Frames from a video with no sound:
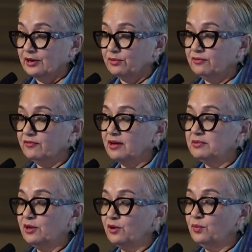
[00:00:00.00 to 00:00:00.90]
We've
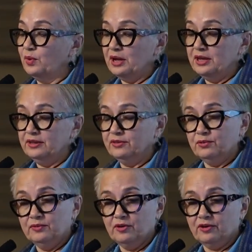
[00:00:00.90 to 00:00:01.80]
come a long way,
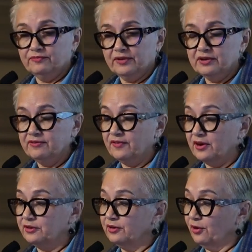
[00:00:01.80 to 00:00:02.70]
though we've got very
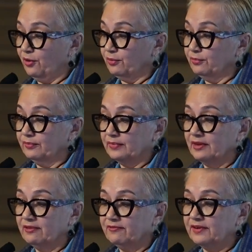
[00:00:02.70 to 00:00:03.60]
far to go.
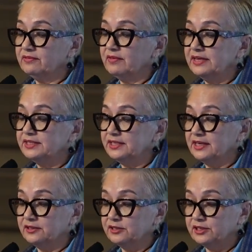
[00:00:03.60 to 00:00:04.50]

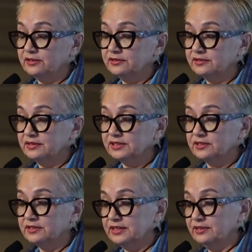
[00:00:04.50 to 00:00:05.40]
Fundraising at the shelter is
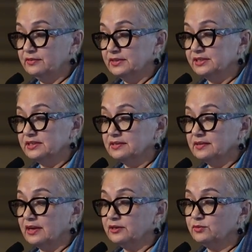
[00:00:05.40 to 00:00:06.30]

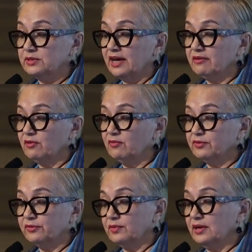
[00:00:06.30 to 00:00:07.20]
continuous, as we have
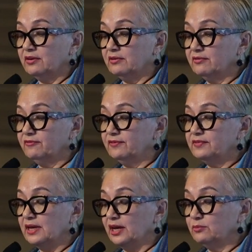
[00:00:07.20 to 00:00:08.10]
over
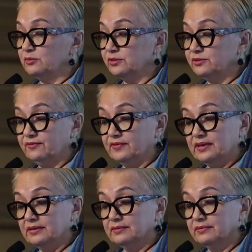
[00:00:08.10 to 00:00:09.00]
350 animals to
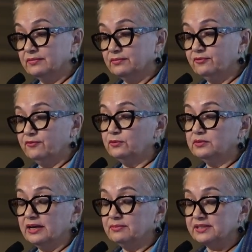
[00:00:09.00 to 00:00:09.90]
feed, with
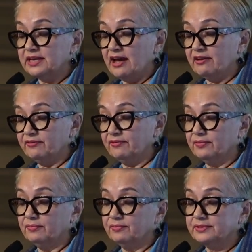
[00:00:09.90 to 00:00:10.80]
full-time staff,
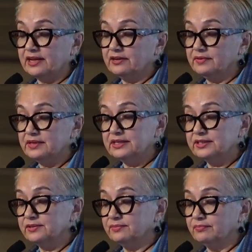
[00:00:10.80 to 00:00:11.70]

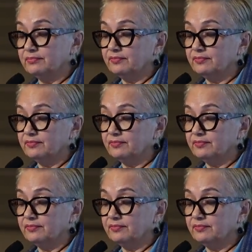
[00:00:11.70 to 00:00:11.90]
salaries,